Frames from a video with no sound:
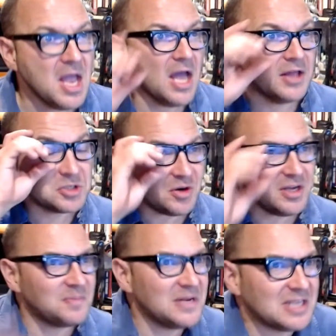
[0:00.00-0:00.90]
And the story
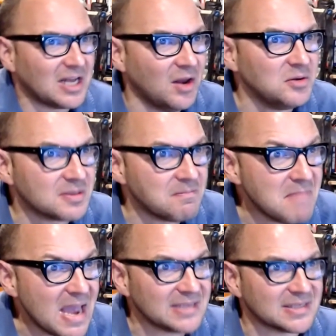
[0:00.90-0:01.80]
of the PC clone is
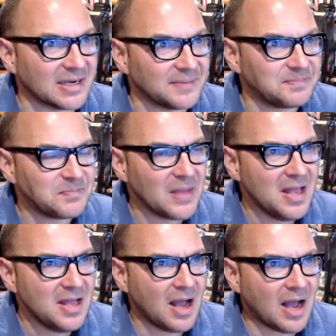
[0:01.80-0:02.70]
amazing.
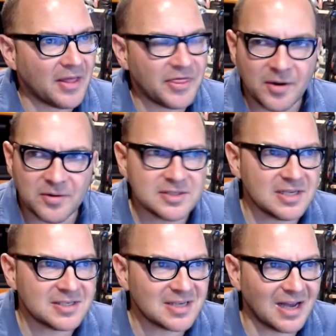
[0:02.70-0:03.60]
There was
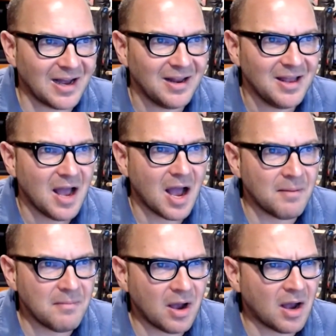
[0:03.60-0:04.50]
this
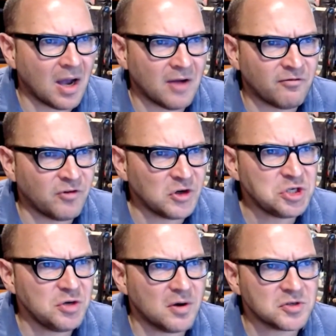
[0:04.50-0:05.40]

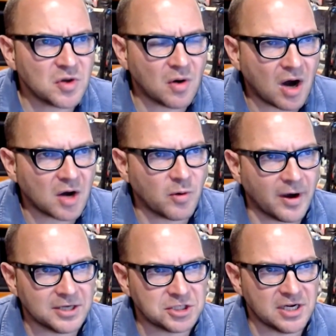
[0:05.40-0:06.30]
virtuoso
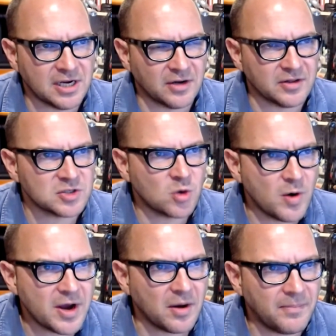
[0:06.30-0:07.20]
hardware engineer, this
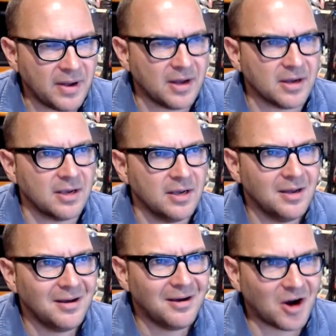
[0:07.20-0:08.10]
queer punk
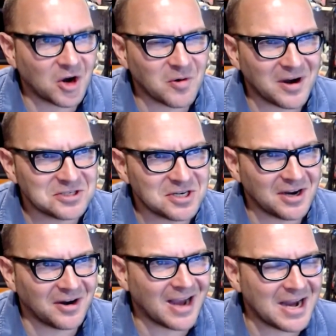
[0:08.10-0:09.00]
hardware
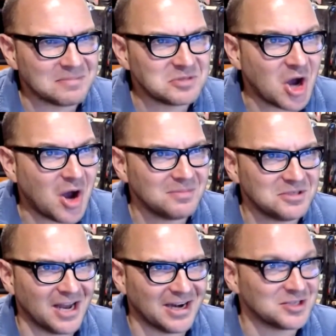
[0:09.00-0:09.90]
engineer, a guy named Tom
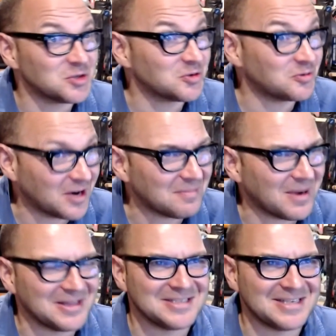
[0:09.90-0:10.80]
Jennings, who's a friend of
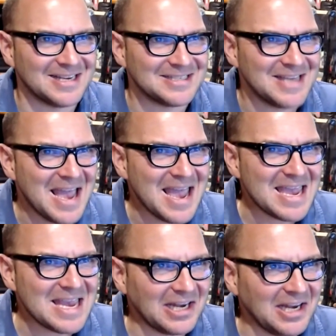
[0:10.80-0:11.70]
mine these days.
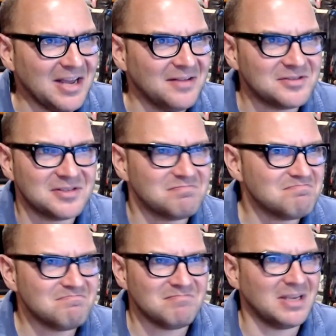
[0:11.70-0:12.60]
He lives,
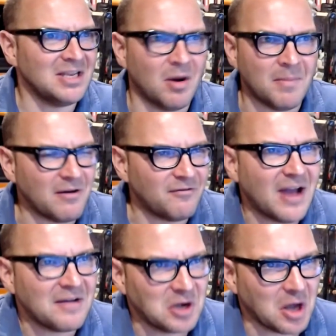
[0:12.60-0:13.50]
about
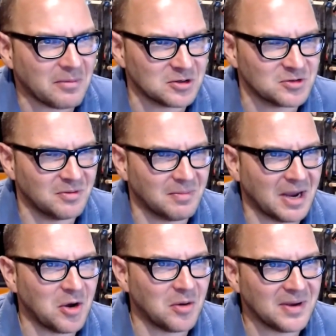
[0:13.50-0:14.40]
5 kilometers from
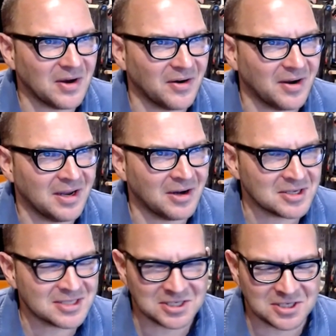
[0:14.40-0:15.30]
my home here in
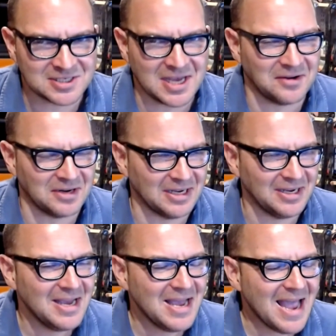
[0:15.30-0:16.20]
Los Angeles County.
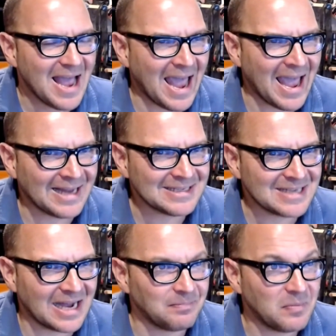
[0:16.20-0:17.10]
And
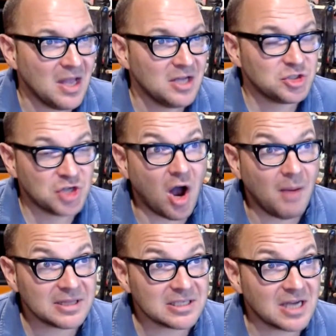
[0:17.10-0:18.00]

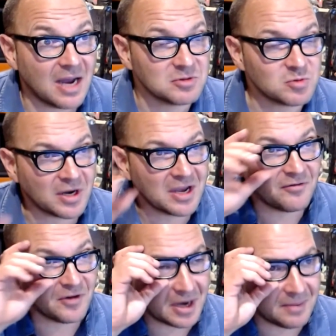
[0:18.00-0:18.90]
Tom at the time was working
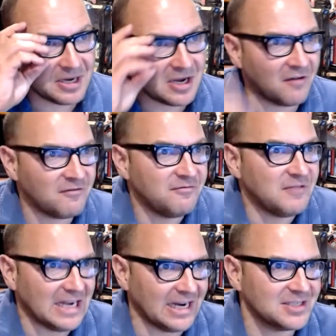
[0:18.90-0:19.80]
for a company called
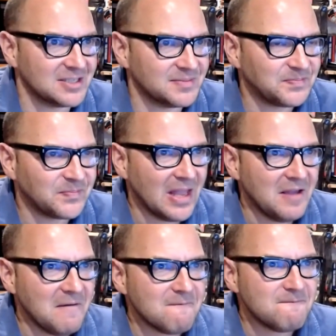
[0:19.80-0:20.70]
Phoenix.
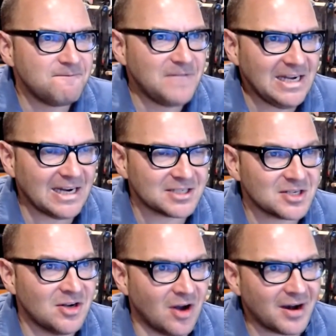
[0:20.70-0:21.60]
Phoenix
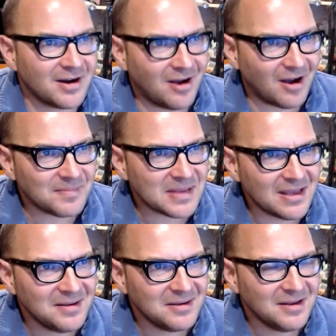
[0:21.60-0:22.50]
got a
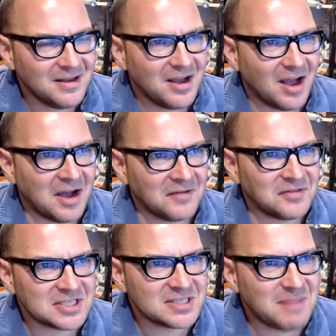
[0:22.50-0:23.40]
copy of
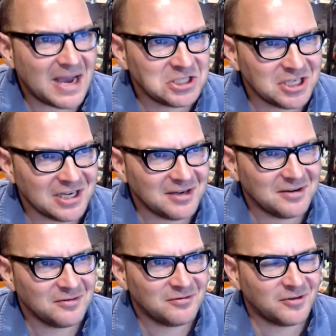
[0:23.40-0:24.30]
the spec sheet
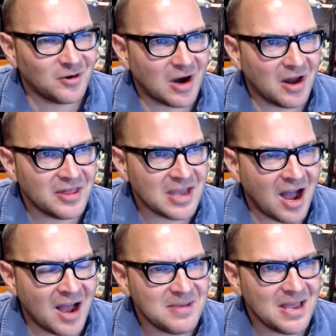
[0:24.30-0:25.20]
for the
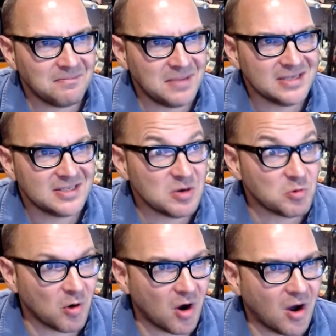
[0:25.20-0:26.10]
IBM PC
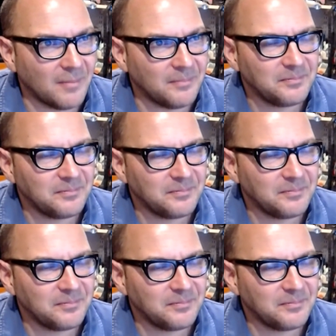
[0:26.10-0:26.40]
ROM.